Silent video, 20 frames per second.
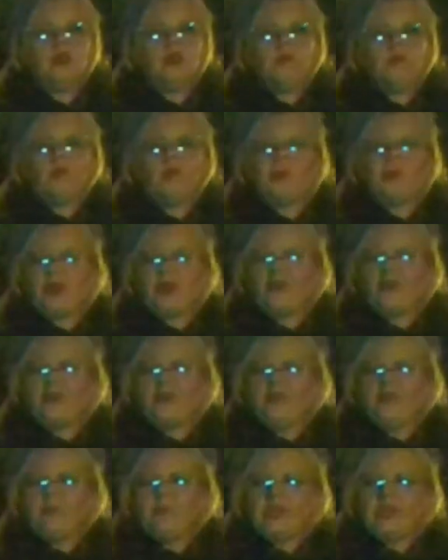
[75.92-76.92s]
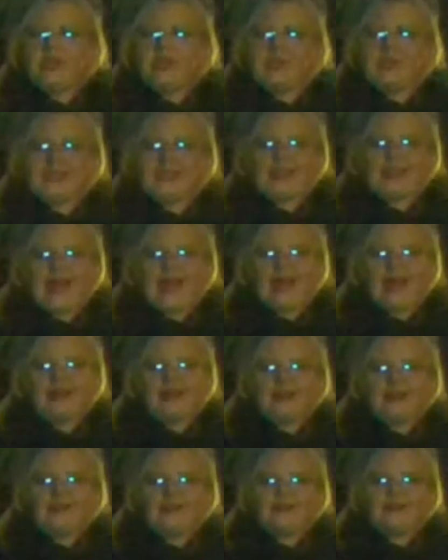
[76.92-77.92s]
but rather than being
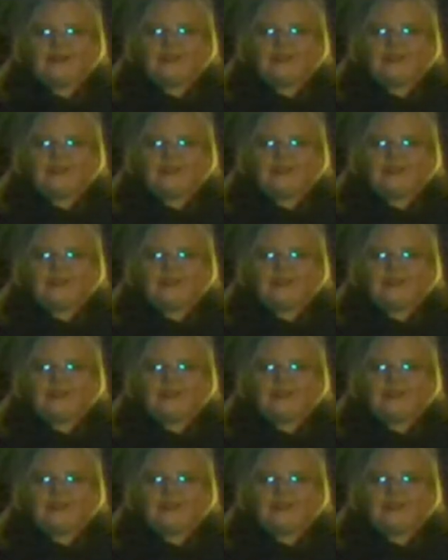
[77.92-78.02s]
sad